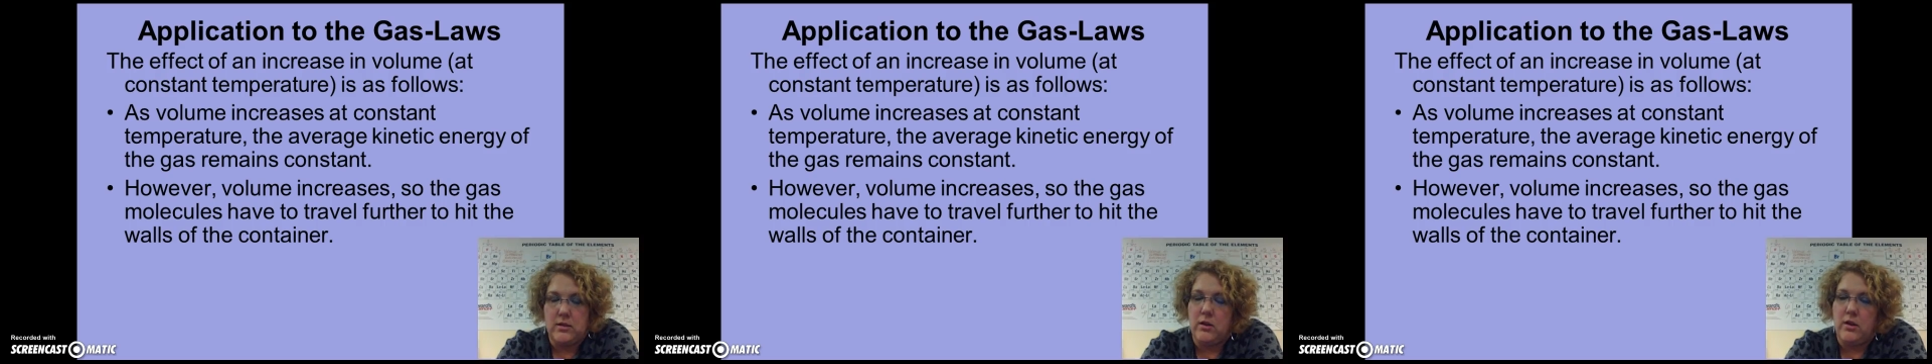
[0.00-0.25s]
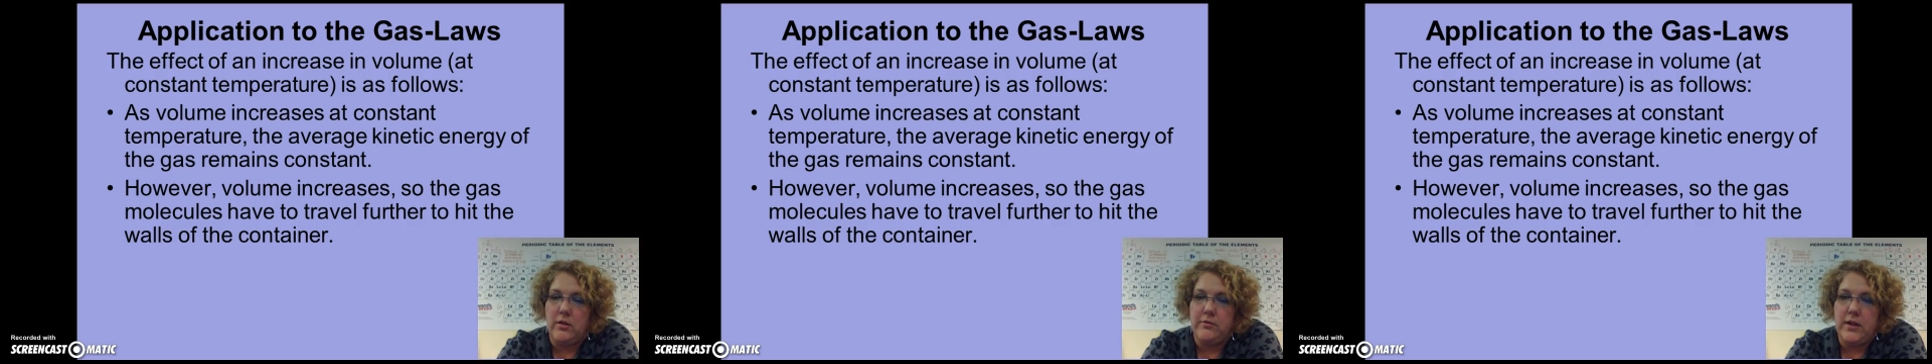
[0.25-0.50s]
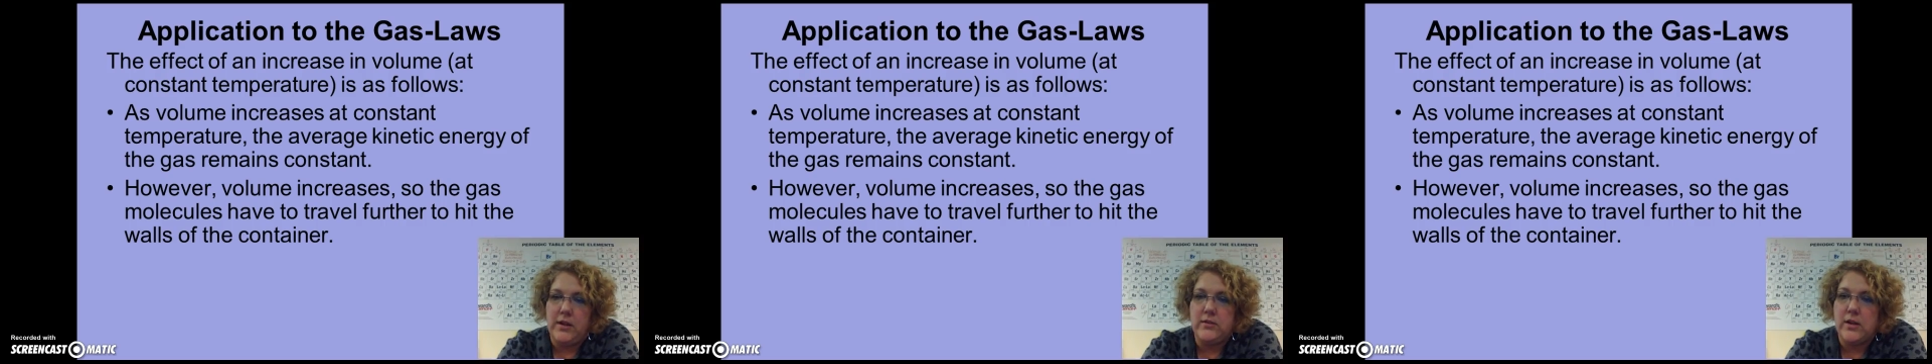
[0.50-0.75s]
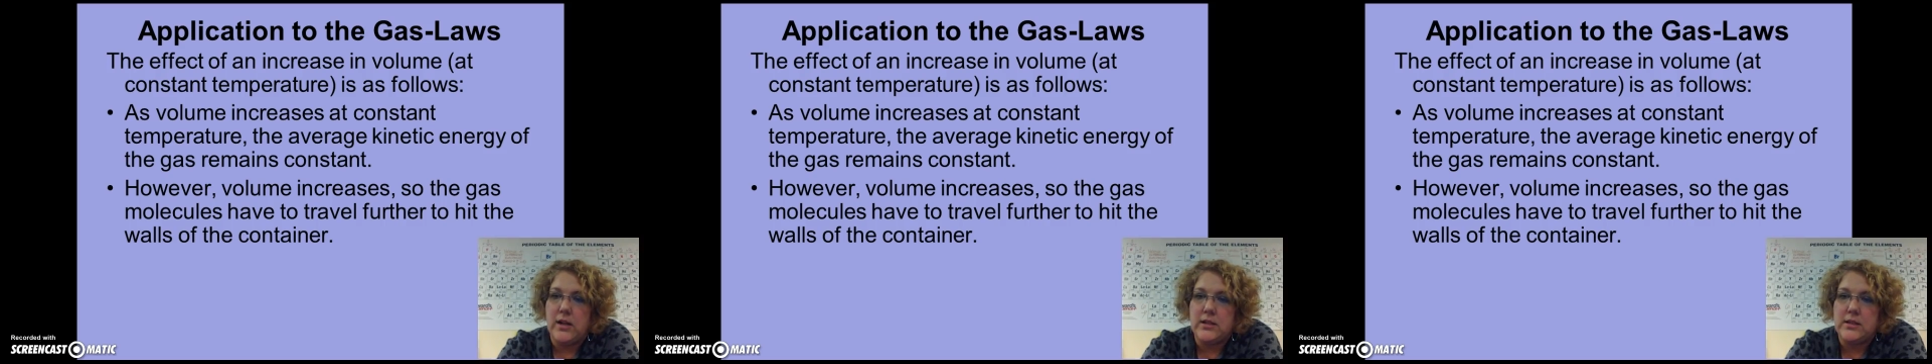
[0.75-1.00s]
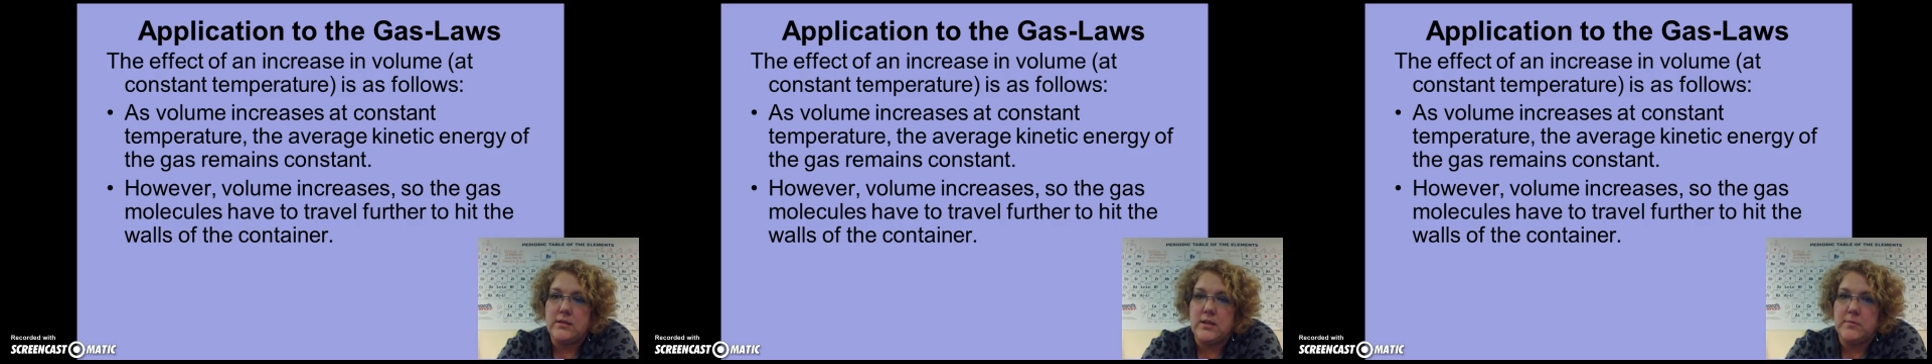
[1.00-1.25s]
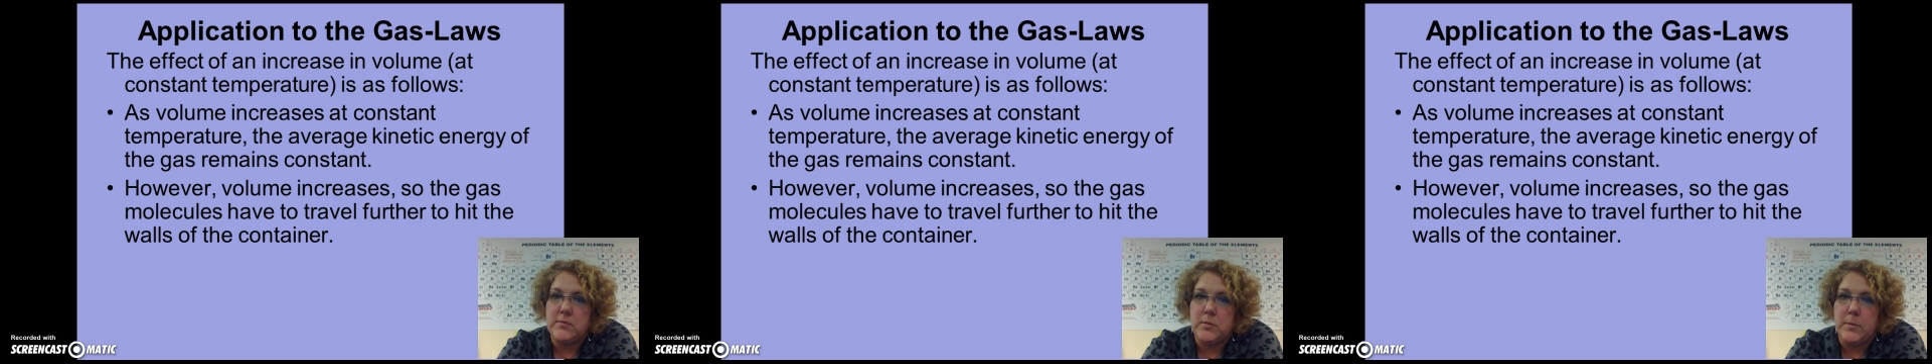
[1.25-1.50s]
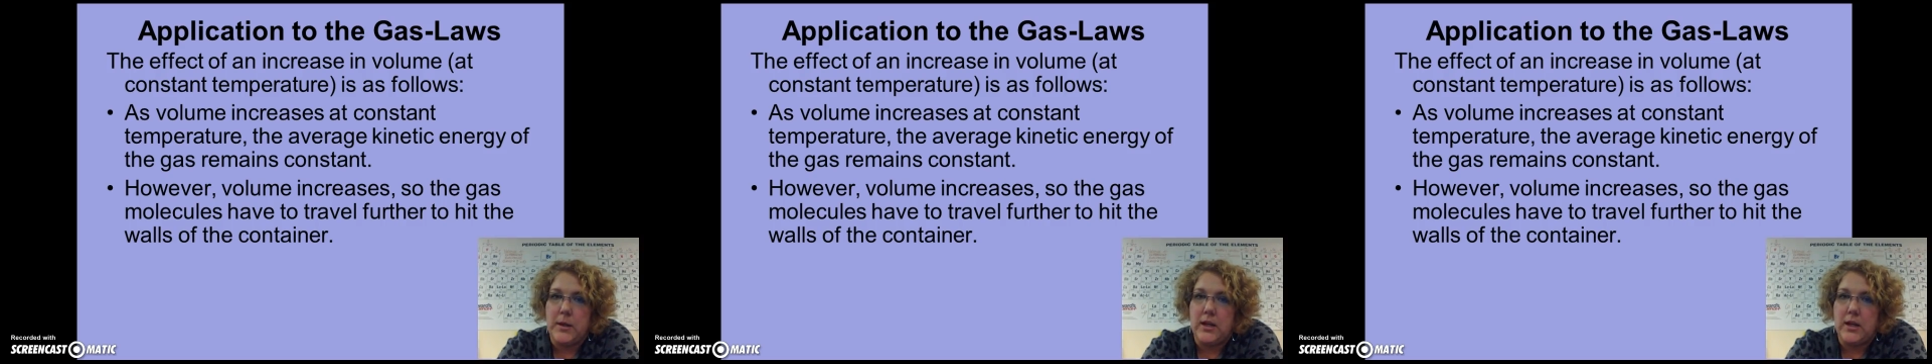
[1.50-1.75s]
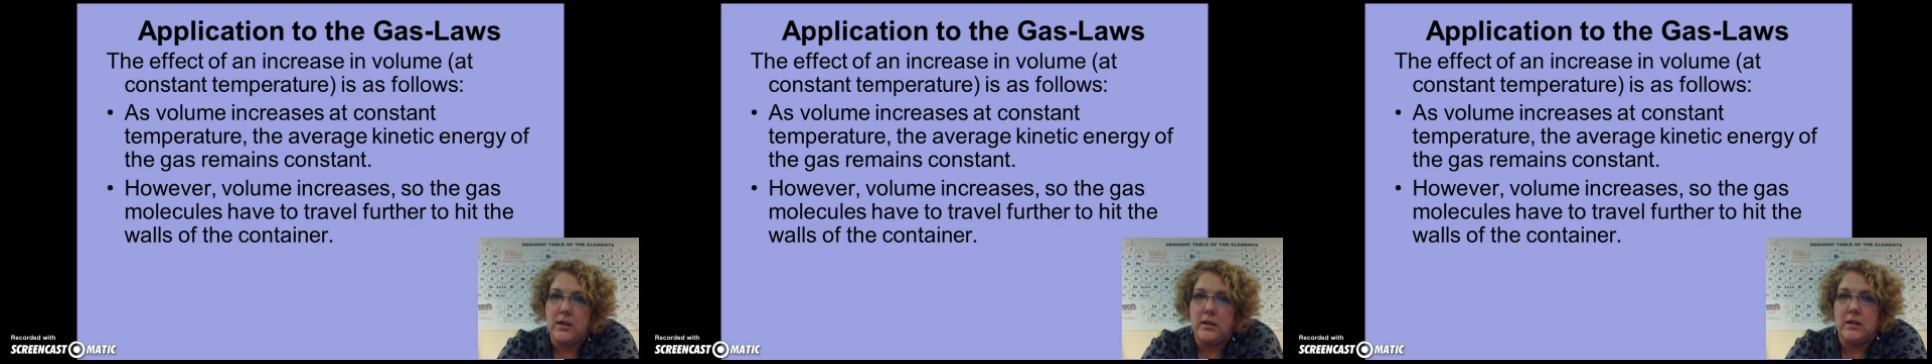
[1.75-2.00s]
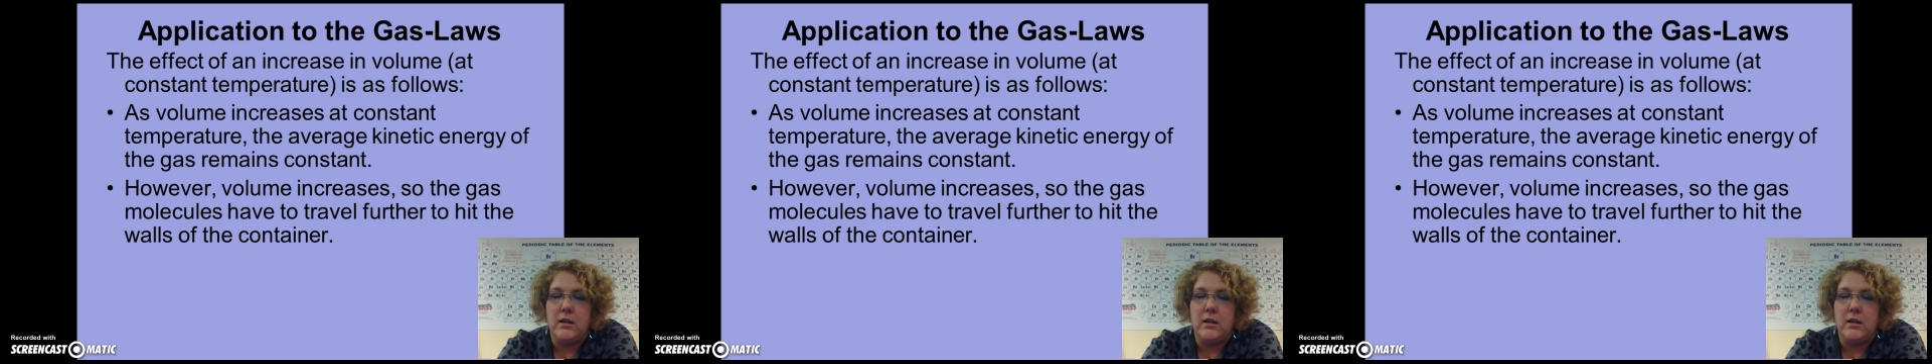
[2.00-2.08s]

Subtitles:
They're all flying around at the same speed,